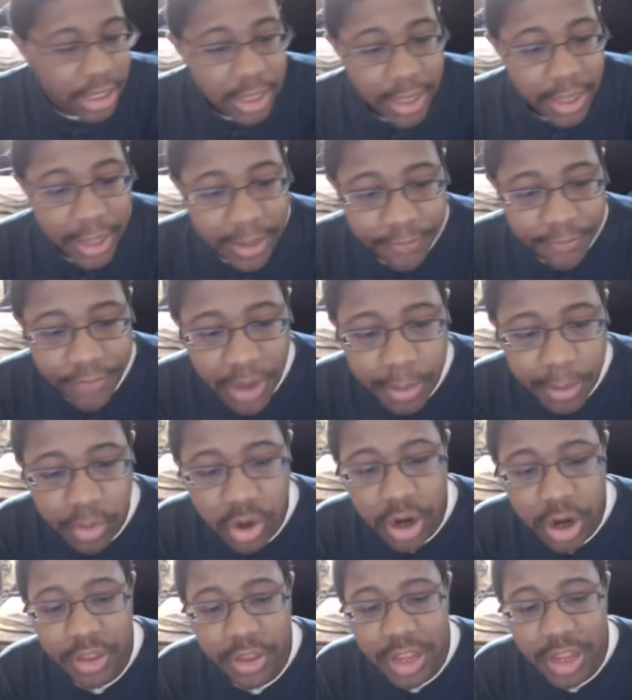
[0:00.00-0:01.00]
In
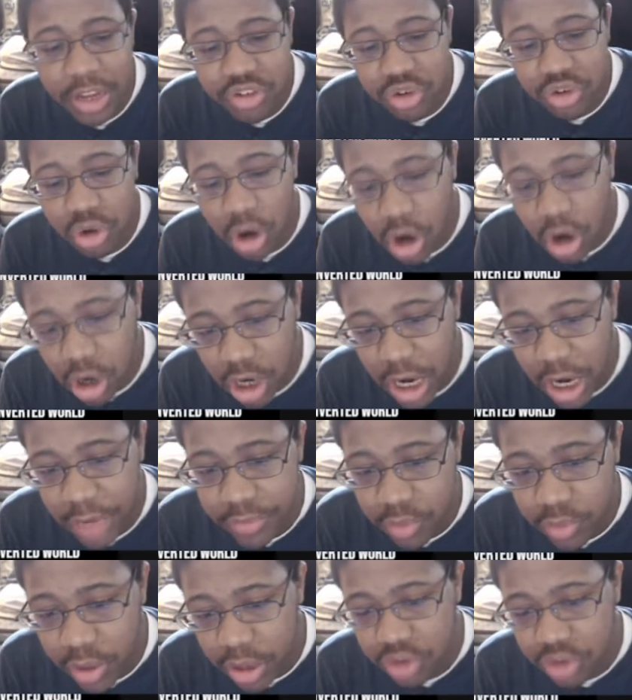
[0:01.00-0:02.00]
February, the National Archives
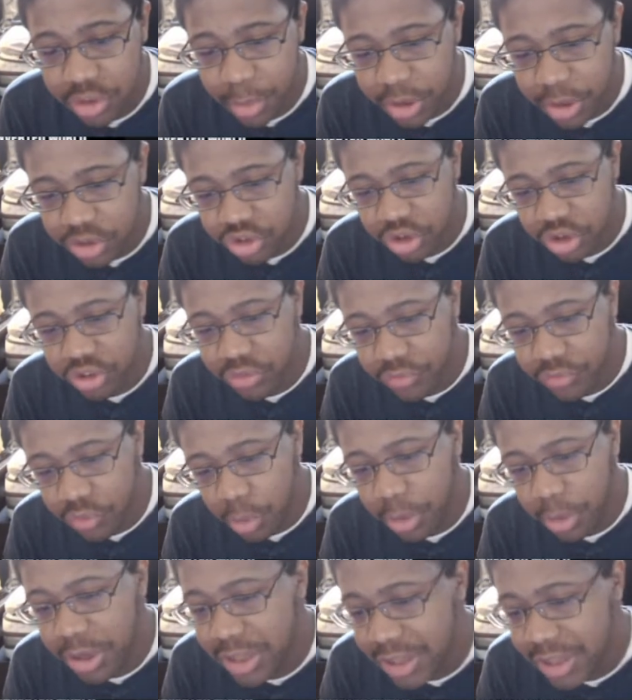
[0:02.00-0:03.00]
and Records Administration
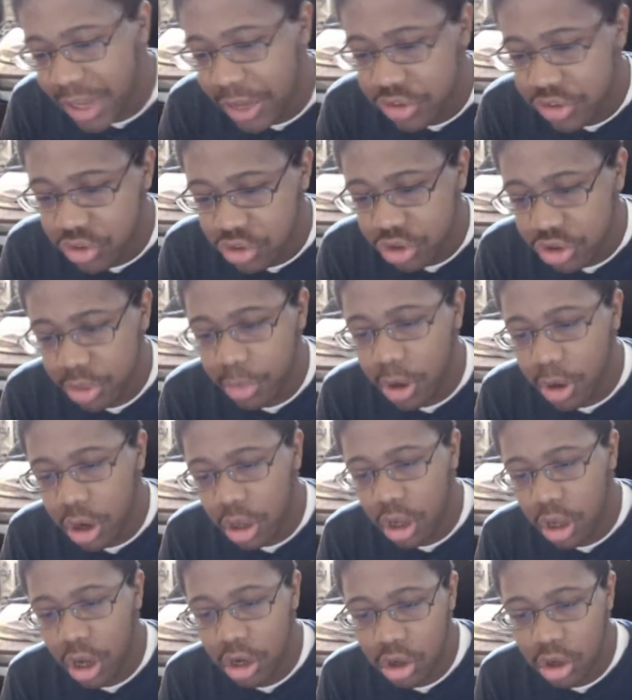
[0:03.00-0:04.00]
formally denied searching
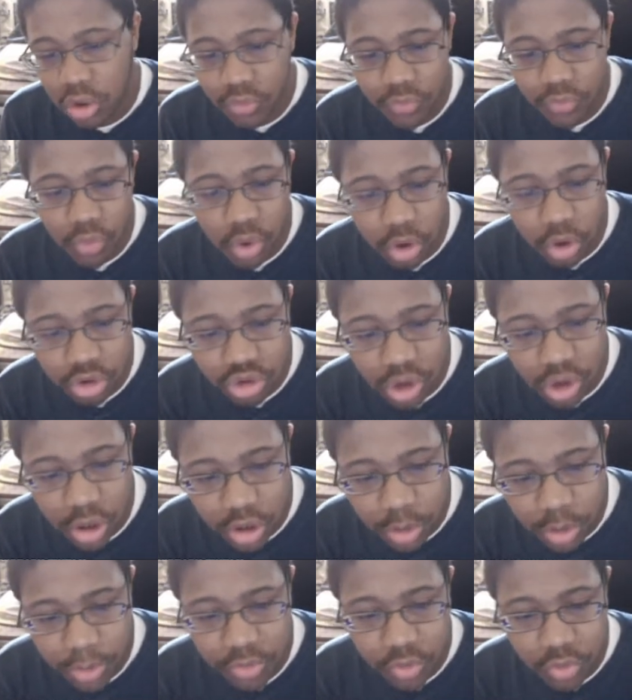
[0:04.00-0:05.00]
Mar-a-Lago for
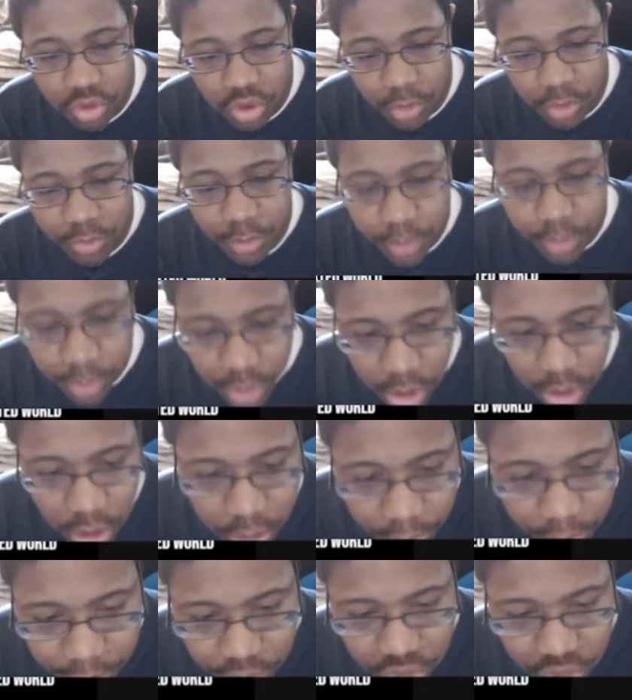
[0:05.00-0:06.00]
documents for Trump's,
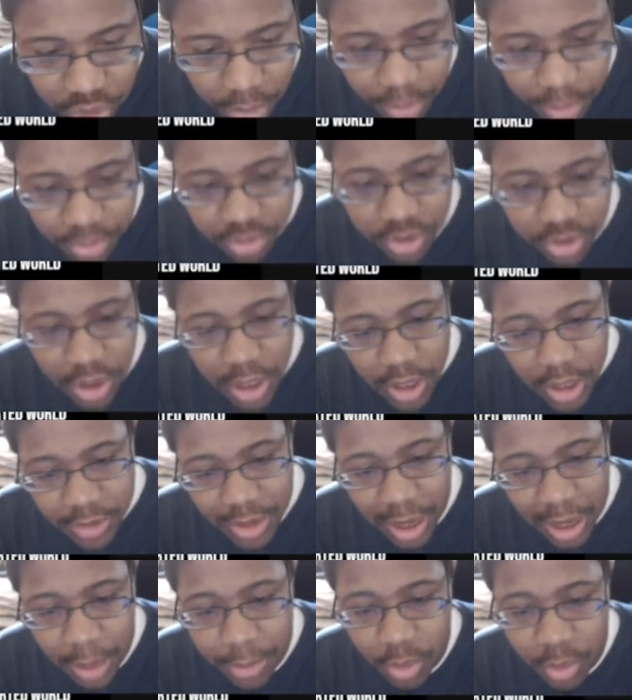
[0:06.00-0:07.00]
uh, Trump's
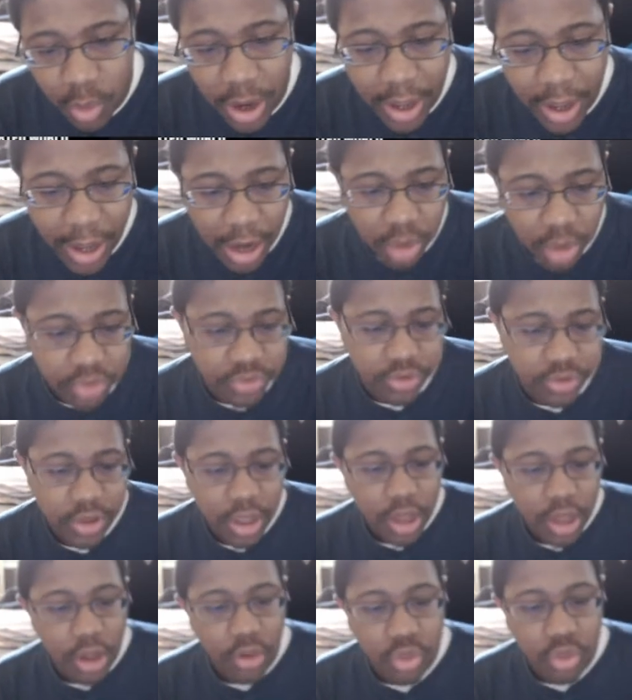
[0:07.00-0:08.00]
time in the White House.
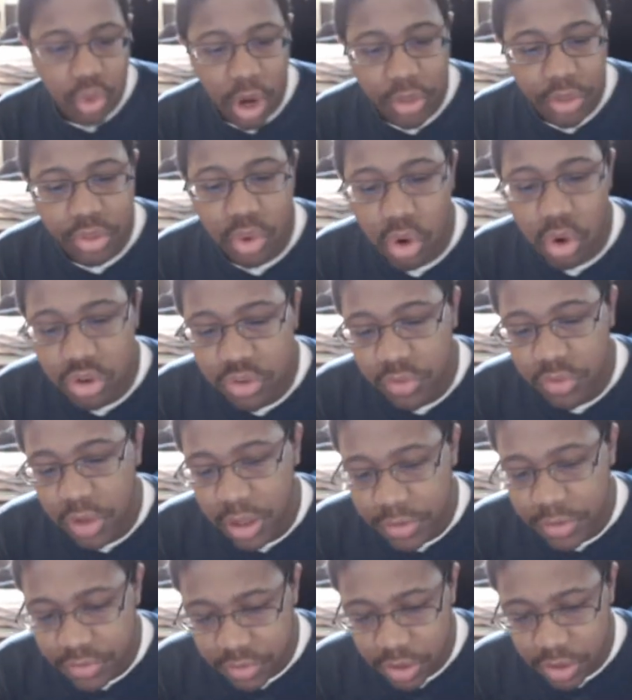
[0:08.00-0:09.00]
Throughout the course of the
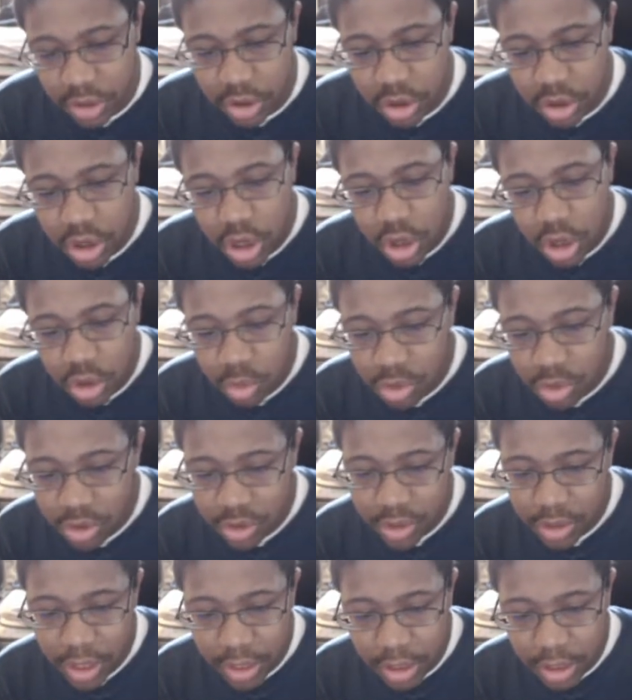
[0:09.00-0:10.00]
last year,
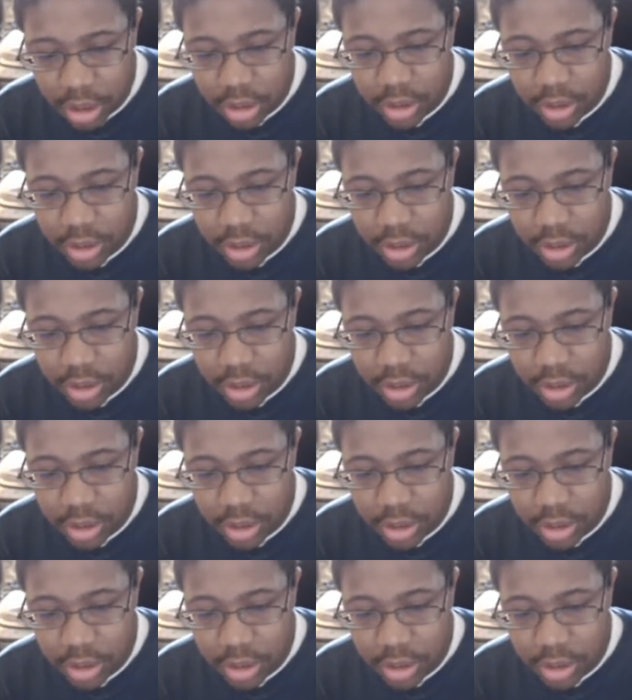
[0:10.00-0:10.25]
NARA